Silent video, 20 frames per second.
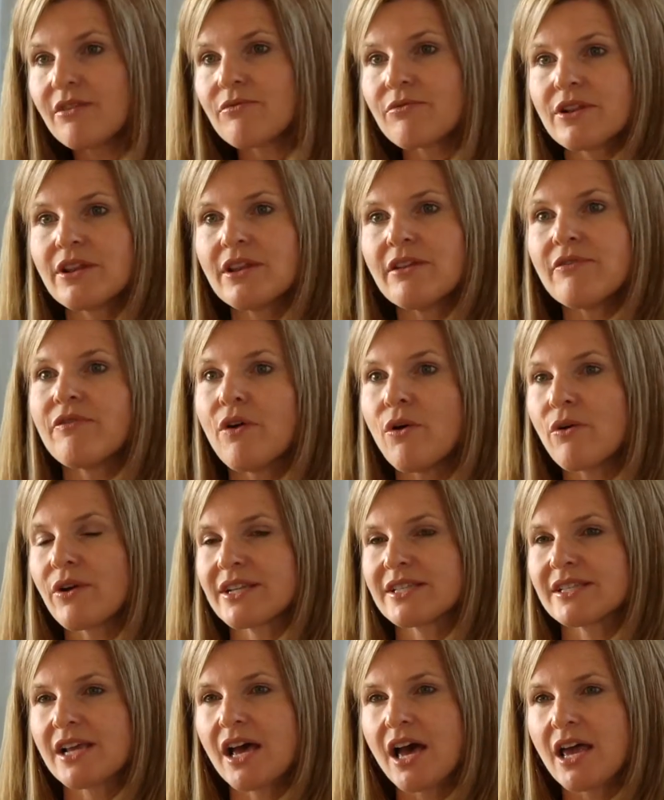really
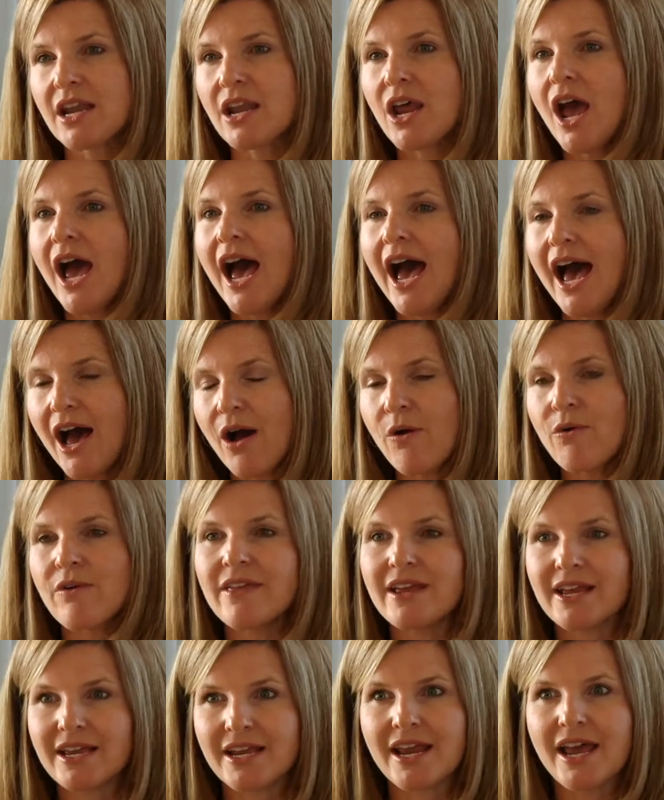focus on how are
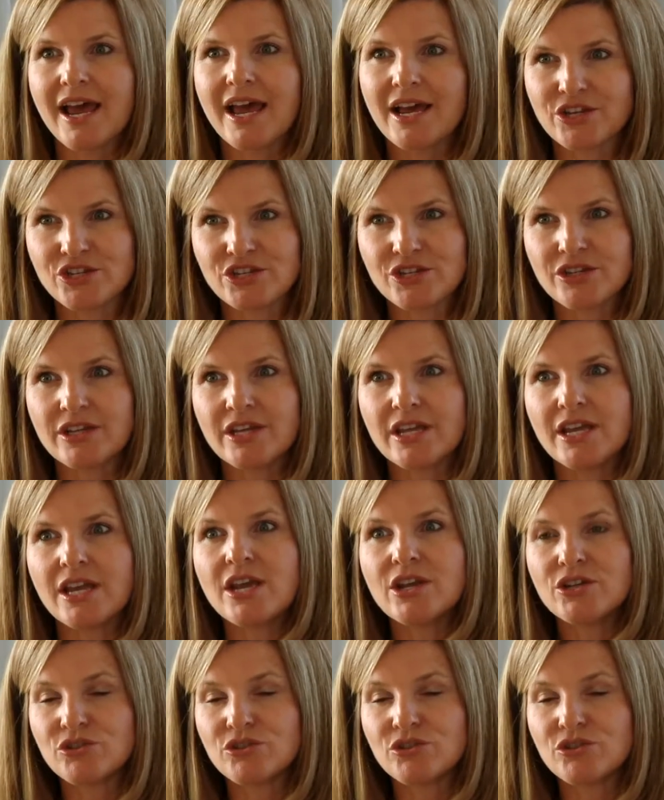they going to actually